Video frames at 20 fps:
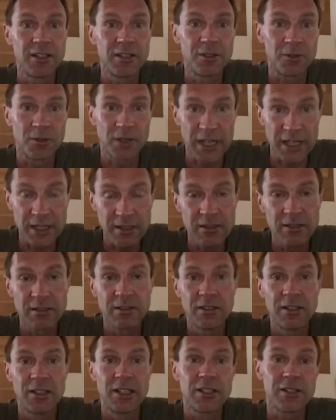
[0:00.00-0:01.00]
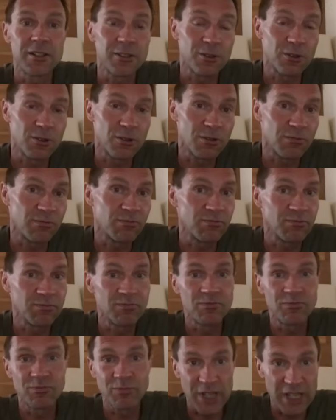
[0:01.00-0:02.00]
right? So
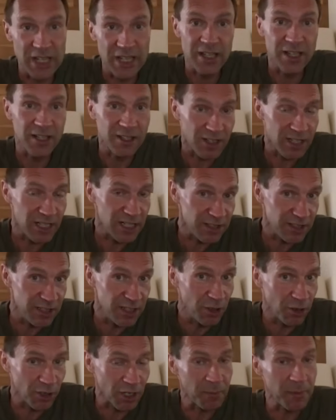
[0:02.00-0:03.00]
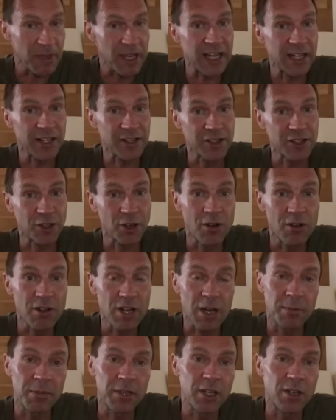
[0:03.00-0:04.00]
is he gonna make us
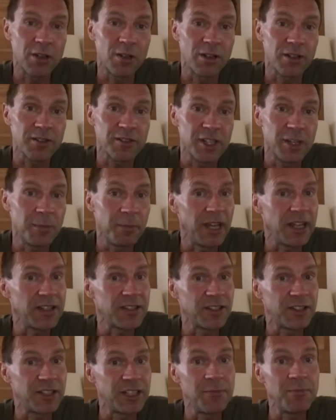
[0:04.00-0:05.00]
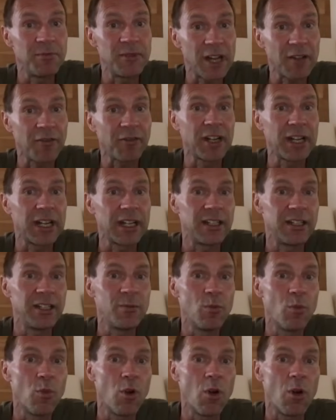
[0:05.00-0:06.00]
stronger? Because he makes the team definitely
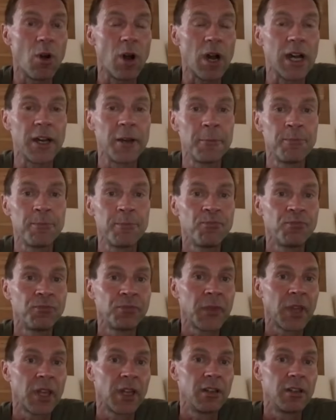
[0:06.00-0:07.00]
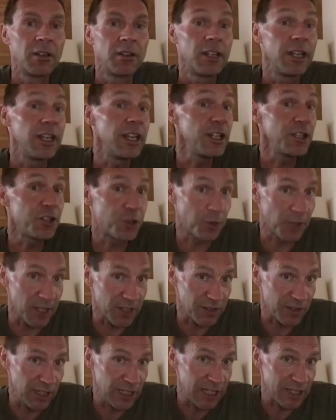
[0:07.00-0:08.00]
more
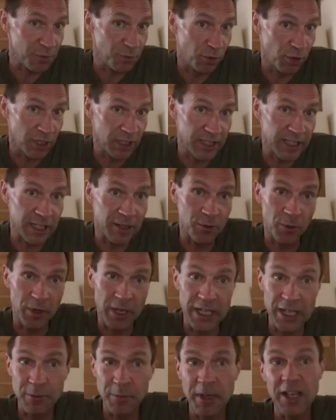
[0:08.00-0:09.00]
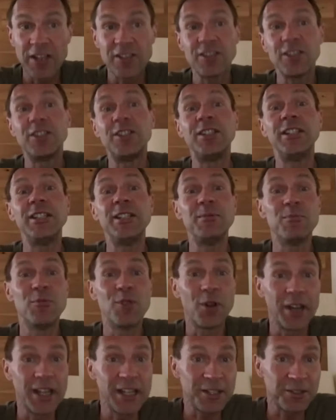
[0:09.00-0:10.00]
interesting. Let's put it that way. He makes the team
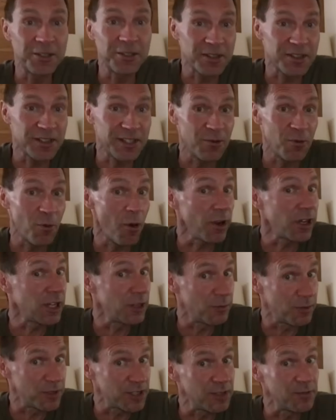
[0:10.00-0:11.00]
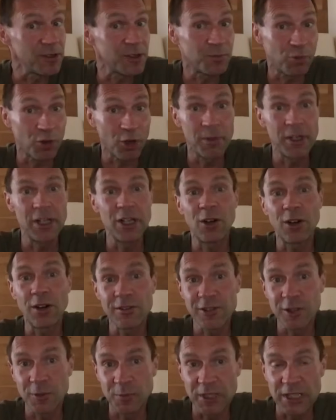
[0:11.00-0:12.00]
more interesting. Working with him is probably
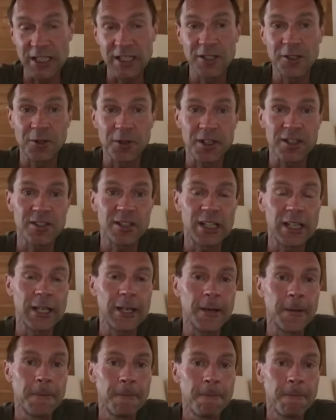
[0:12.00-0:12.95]
also be interesting.